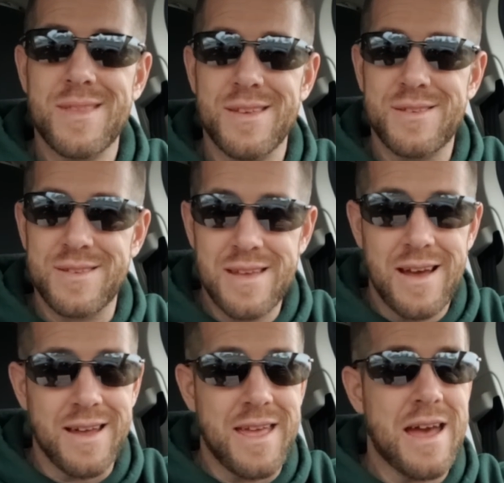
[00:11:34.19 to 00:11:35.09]
This is,
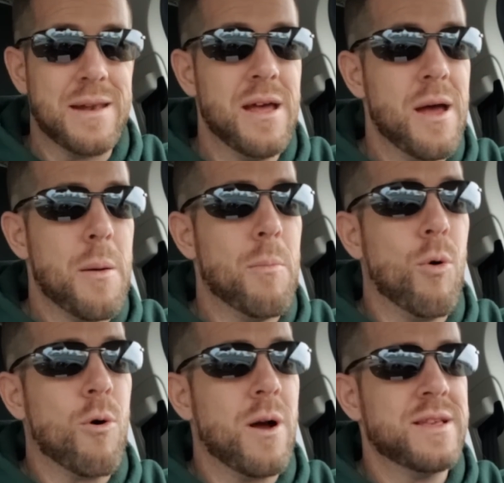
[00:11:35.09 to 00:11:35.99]
again,
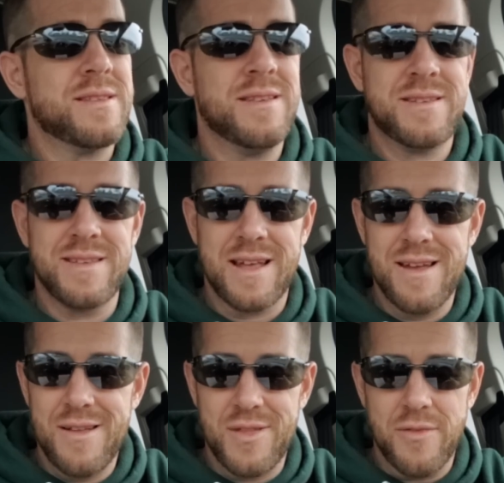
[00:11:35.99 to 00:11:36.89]
more... This is like
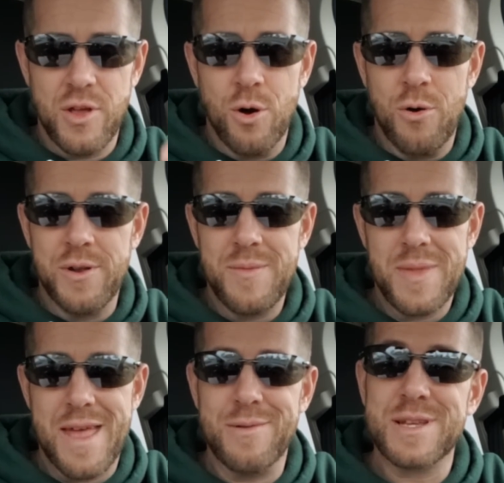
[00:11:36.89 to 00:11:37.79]
the old,
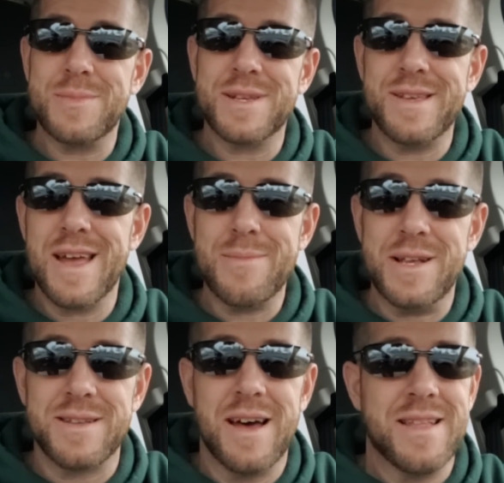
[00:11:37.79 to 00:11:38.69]
it was a mistake, it
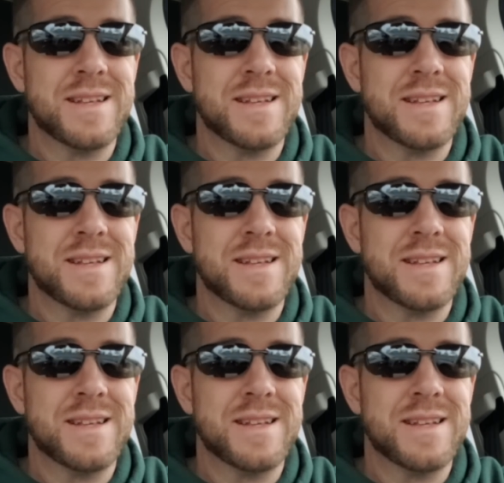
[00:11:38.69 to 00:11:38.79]
means nothing.